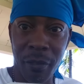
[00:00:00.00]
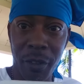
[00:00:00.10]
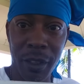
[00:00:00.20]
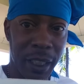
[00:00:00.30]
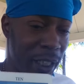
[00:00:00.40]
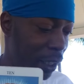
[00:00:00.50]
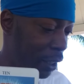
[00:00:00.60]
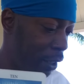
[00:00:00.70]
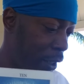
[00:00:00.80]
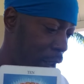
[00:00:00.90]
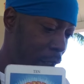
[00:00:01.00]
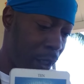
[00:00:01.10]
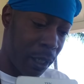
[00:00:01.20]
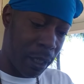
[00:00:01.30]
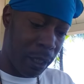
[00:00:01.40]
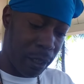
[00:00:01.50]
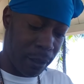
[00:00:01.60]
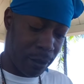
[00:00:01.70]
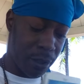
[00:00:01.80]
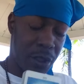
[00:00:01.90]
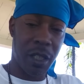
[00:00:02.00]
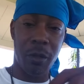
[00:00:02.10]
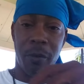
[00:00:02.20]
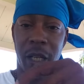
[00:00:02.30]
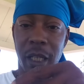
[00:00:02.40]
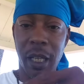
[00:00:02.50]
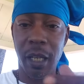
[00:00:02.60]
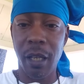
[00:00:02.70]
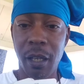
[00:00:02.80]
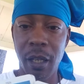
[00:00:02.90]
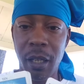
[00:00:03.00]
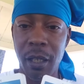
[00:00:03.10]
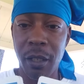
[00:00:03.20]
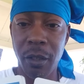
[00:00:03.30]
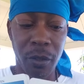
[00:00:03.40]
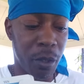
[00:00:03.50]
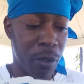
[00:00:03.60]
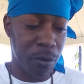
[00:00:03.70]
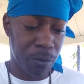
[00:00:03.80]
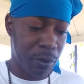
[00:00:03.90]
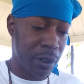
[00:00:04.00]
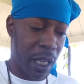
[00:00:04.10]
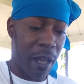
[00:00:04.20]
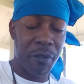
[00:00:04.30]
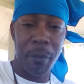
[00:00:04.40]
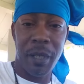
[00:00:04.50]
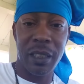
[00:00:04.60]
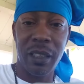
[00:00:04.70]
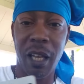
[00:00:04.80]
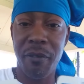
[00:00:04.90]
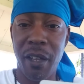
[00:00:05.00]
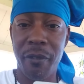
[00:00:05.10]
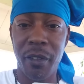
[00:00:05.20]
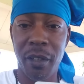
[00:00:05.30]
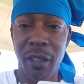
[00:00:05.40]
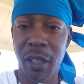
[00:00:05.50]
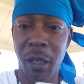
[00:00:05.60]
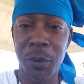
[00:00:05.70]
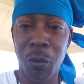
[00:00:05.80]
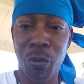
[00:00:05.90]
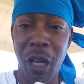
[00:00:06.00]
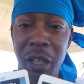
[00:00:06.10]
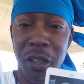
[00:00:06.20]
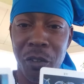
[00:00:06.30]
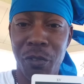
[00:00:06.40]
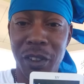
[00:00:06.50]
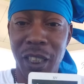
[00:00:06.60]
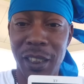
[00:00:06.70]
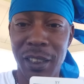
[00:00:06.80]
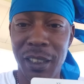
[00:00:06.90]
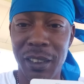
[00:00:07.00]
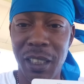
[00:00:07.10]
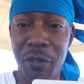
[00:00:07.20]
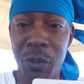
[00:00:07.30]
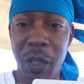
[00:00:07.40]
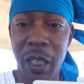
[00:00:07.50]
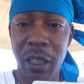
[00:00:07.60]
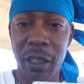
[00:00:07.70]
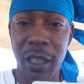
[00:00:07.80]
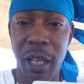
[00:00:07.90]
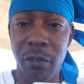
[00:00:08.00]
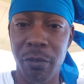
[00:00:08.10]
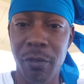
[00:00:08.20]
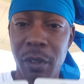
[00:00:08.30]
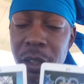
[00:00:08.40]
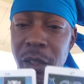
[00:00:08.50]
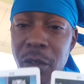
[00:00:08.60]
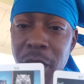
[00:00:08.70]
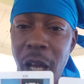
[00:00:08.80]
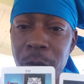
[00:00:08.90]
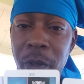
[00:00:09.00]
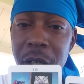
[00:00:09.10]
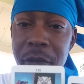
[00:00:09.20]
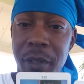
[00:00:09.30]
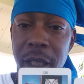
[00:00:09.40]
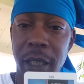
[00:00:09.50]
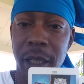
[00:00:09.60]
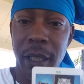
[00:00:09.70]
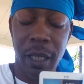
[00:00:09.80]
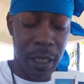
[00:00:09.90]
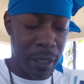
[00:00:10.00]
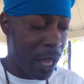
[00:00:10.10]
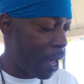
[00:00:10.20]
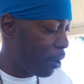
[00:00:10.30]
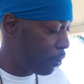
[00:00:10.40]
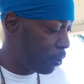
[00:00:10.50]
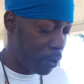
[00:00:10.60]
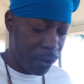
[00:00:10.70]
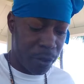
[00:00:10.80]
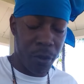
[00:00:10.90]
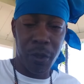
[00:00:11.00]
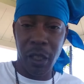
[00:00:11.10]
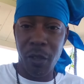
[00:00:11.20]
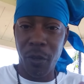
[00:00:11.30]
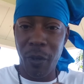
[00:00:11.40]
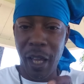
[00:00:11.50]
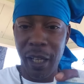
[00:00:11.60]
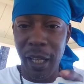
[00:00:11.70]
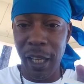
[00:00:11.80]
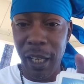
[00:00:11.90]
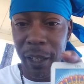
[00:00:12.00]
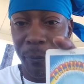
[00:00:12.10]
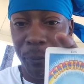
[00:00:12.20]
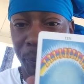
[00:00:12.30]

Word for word: loverly, and just get ready, you know, to have the best life ever. I'm so proud of you for chasing this devil out of your life. You got rid of it, and now you can go right ahead